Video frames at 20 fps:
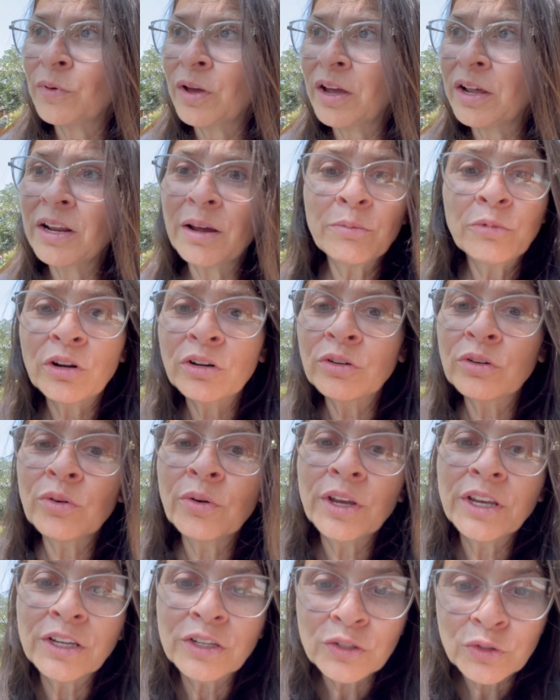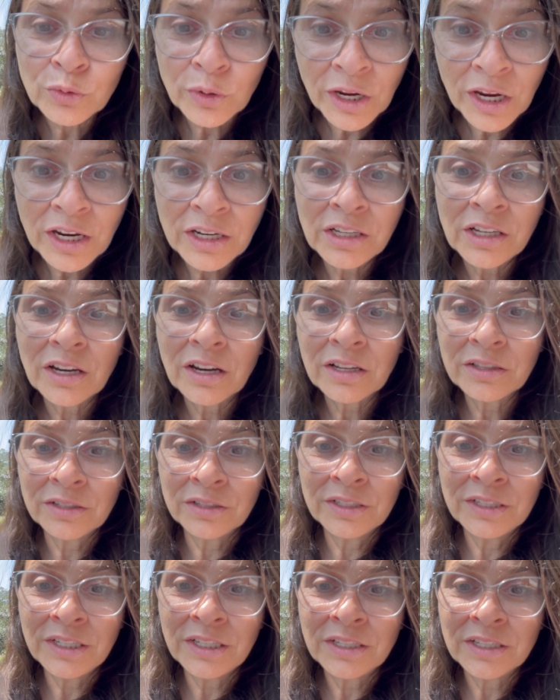And I'm not going into any other
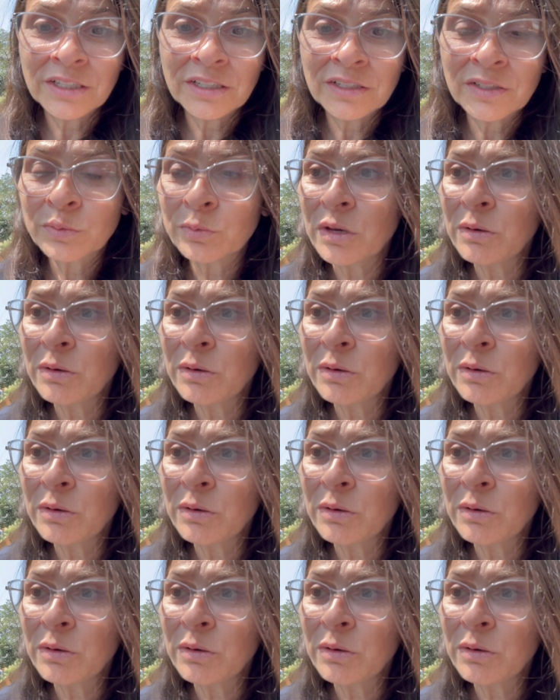details.